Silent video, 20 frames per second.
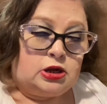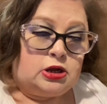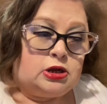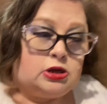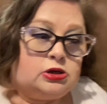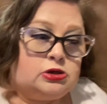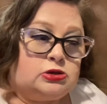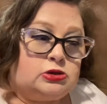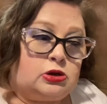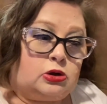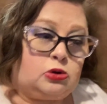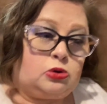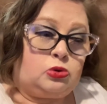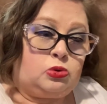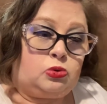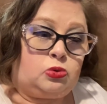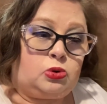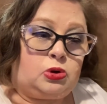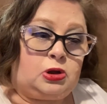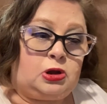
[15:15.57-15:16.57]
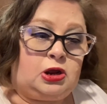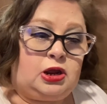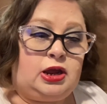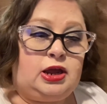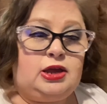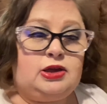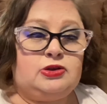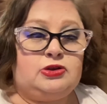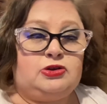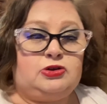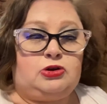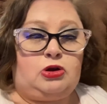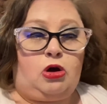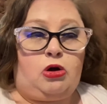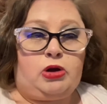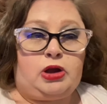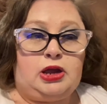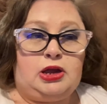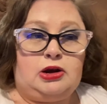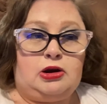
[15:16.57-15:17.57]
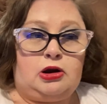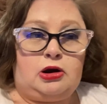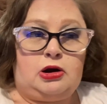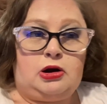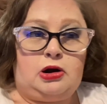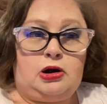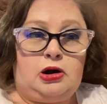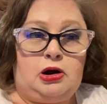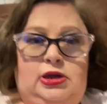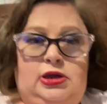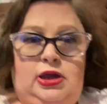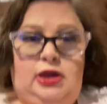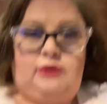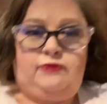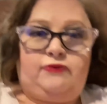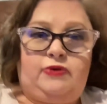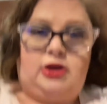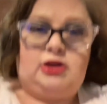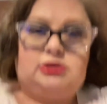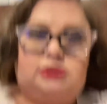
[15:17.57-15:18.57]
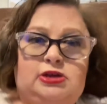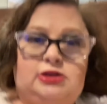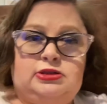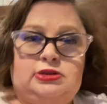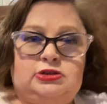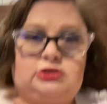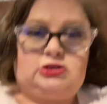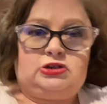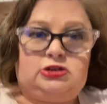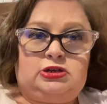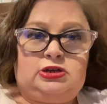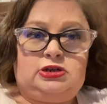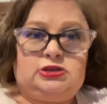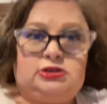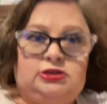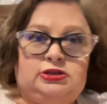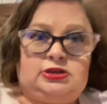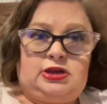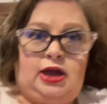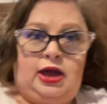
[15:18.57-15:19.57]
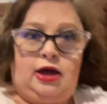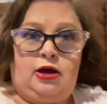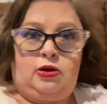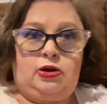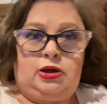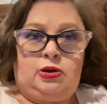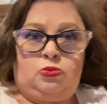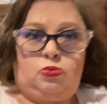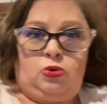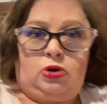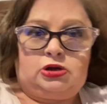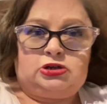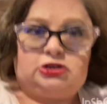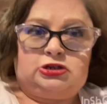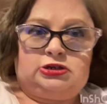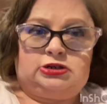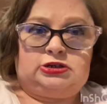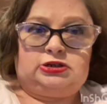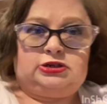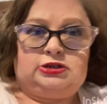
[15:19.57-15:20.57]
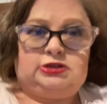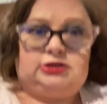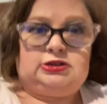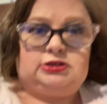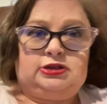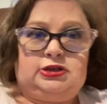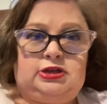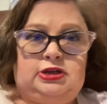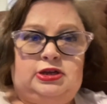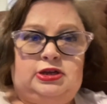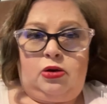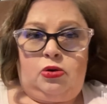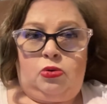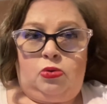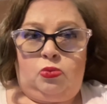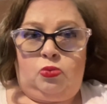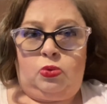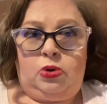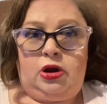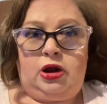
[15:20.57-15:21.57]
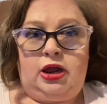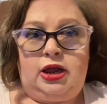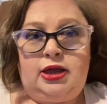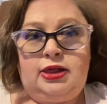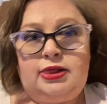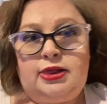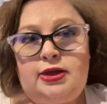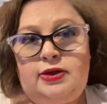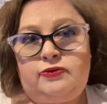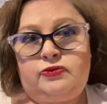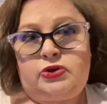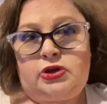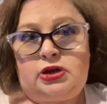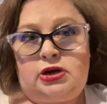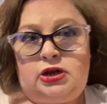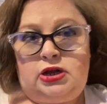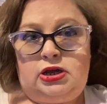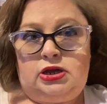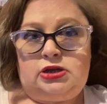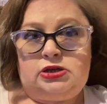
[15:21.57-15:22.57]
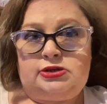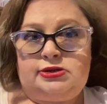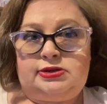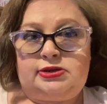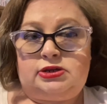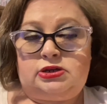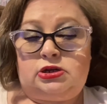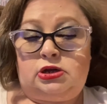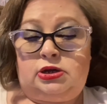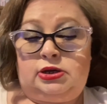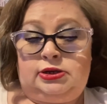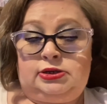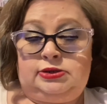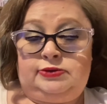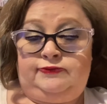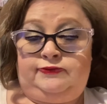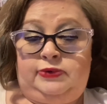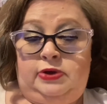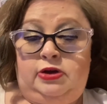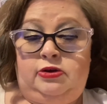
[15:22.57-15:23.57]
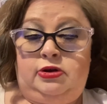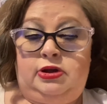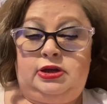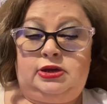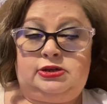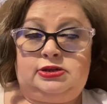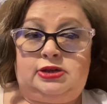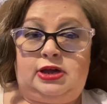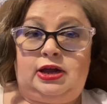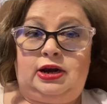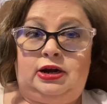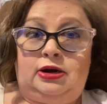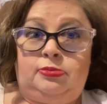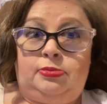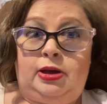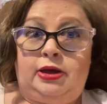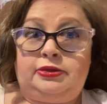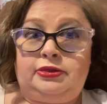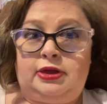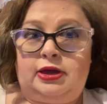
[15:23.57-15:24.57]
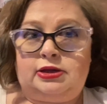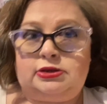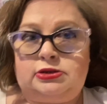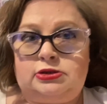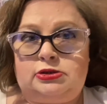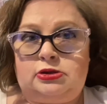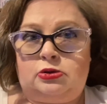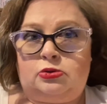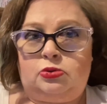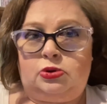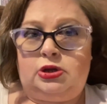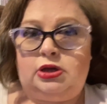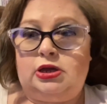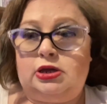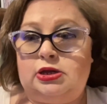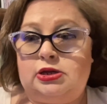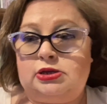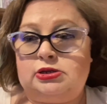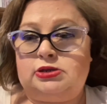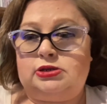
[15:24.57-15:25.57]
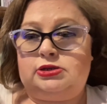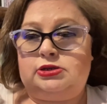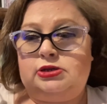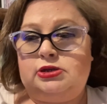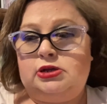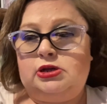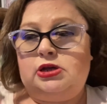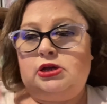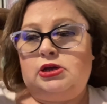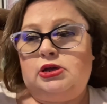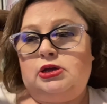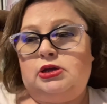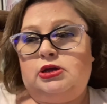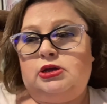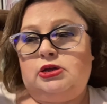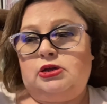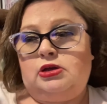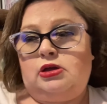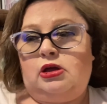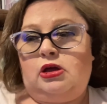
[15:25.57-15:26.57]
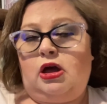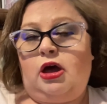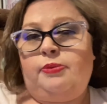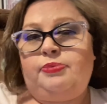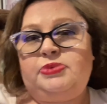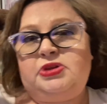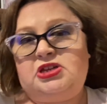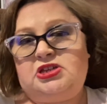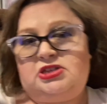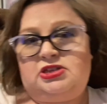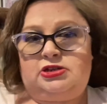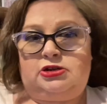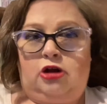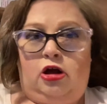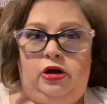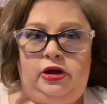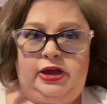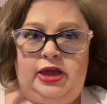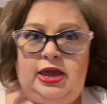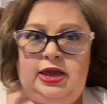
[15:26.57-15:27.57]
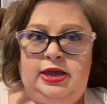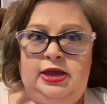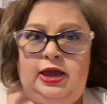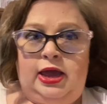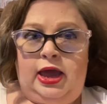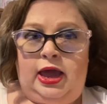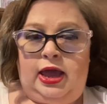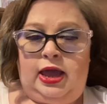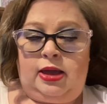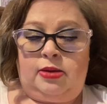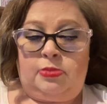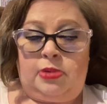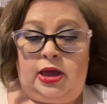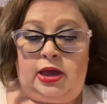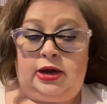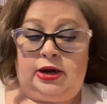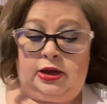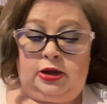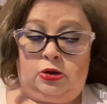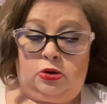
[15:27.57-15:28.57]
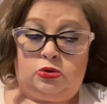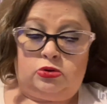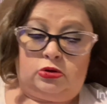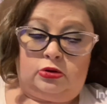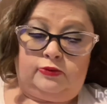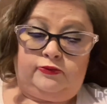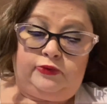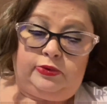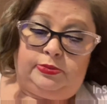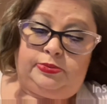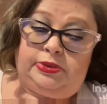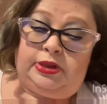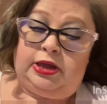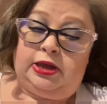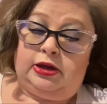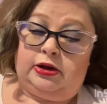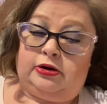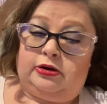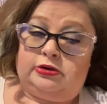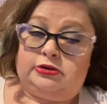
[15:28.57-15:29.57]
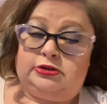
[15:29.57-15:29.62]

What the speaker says: So he is stalking her. finds out that she is now in Washington, D.C., where he lives, and he is very excited about that. So he is up to his stalking game, and it goes on from there.